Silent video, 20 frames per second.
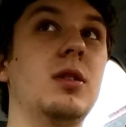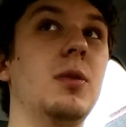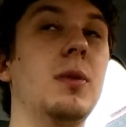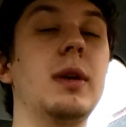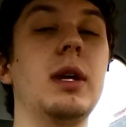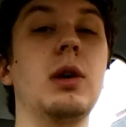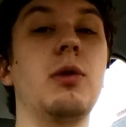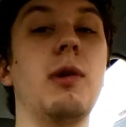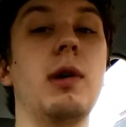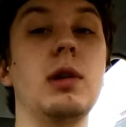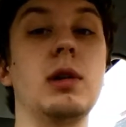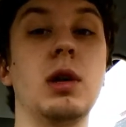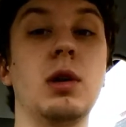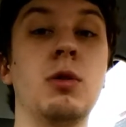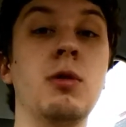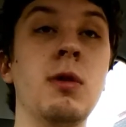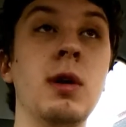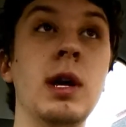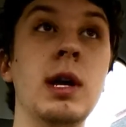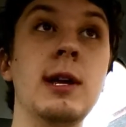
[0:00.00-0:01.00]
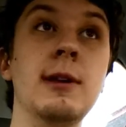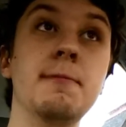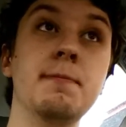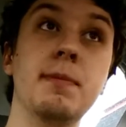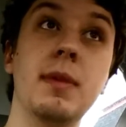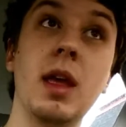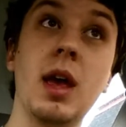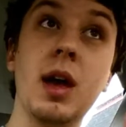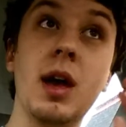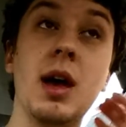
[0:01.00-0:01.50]
to any great degree.
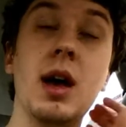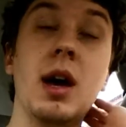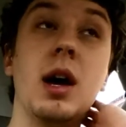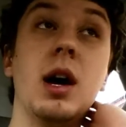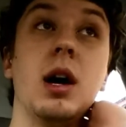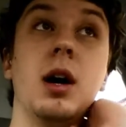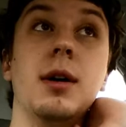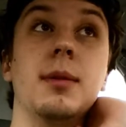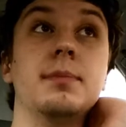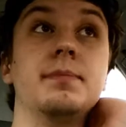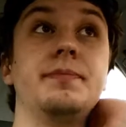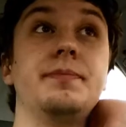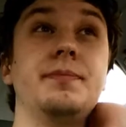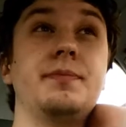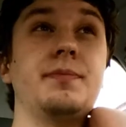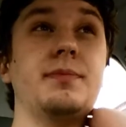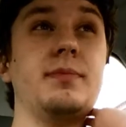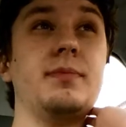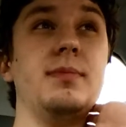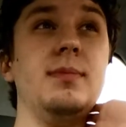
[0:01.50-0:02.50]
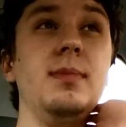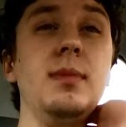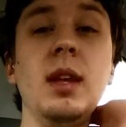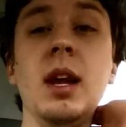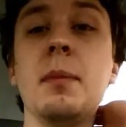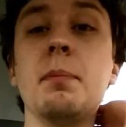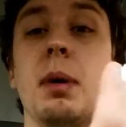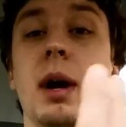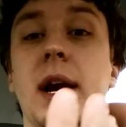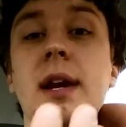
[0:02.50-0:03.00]

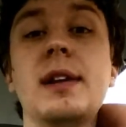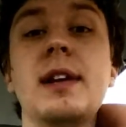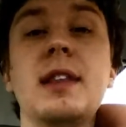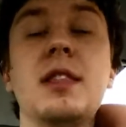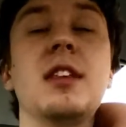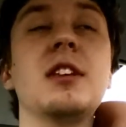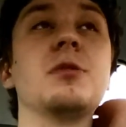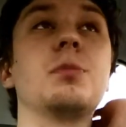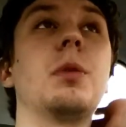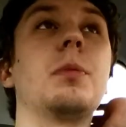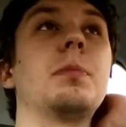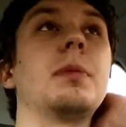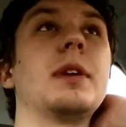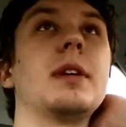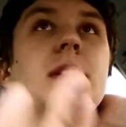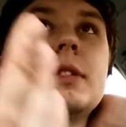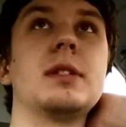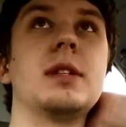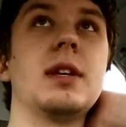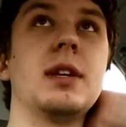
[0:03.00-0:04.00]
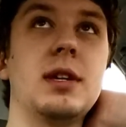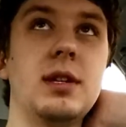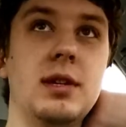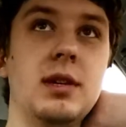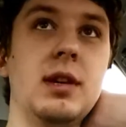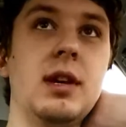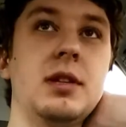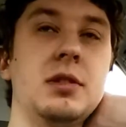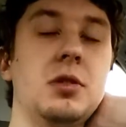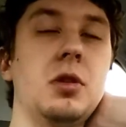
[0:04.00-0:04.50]
But I did this one because
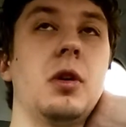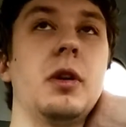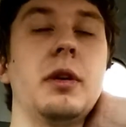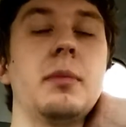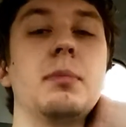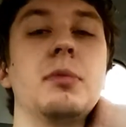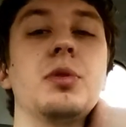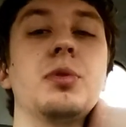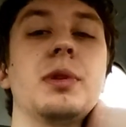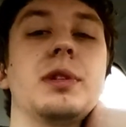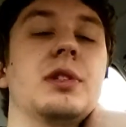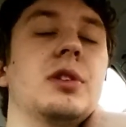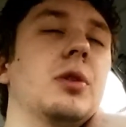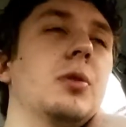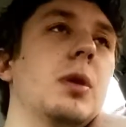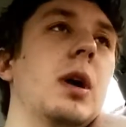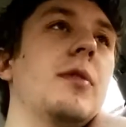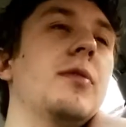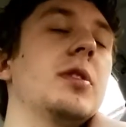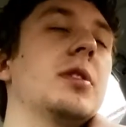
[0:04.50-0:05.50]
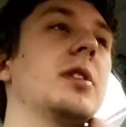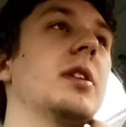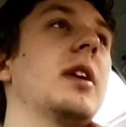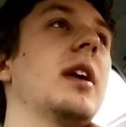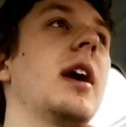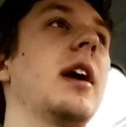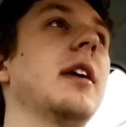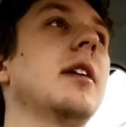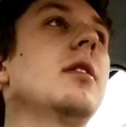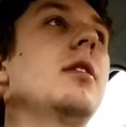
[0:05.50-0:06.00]
I saw him do it, so
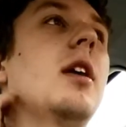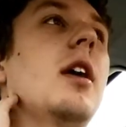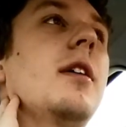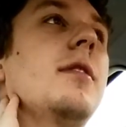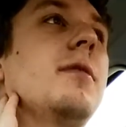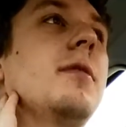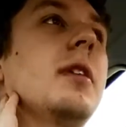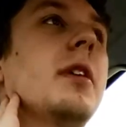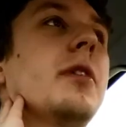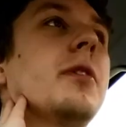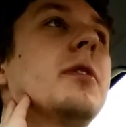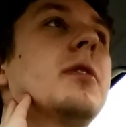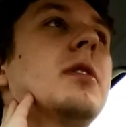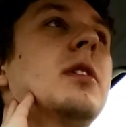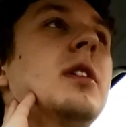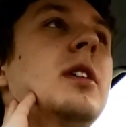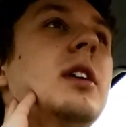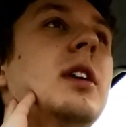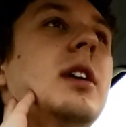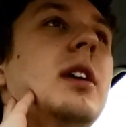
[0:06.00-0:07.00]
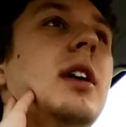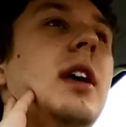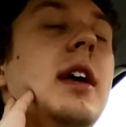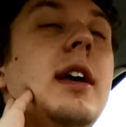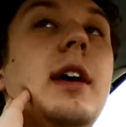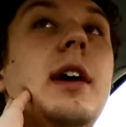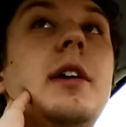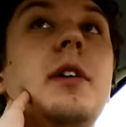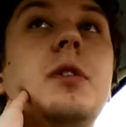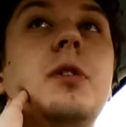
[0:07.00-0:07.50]
obviously I figured,
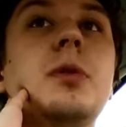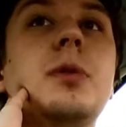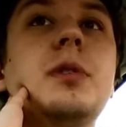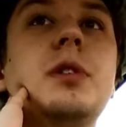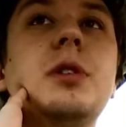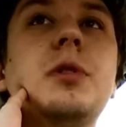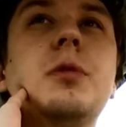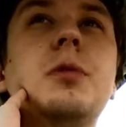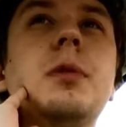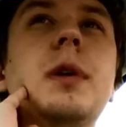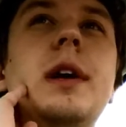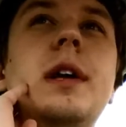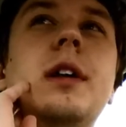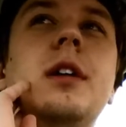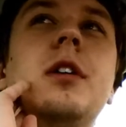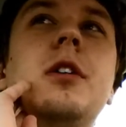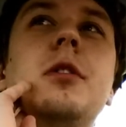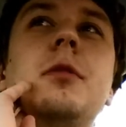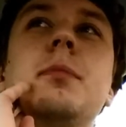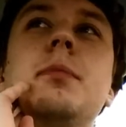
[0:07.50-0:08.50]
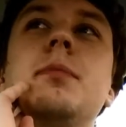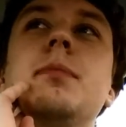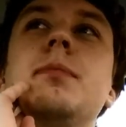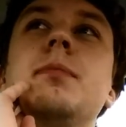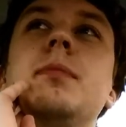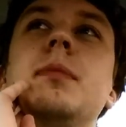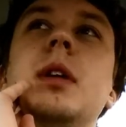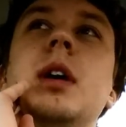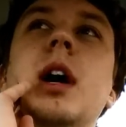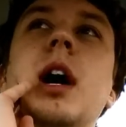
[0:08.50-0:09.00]
hey, I could do it too. And
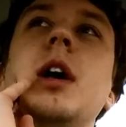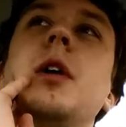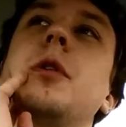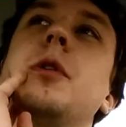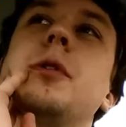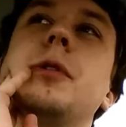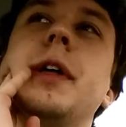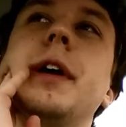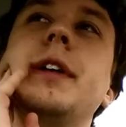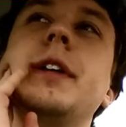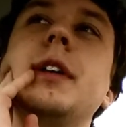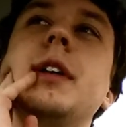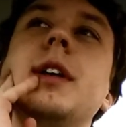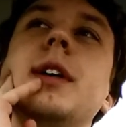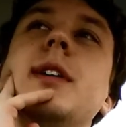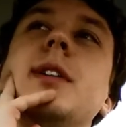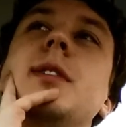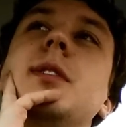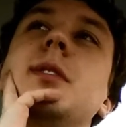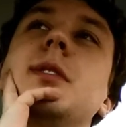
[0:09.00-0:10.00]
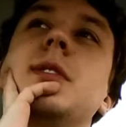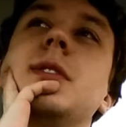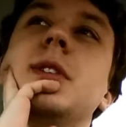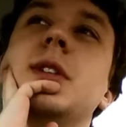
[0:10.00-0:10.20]
I don't know that I did it,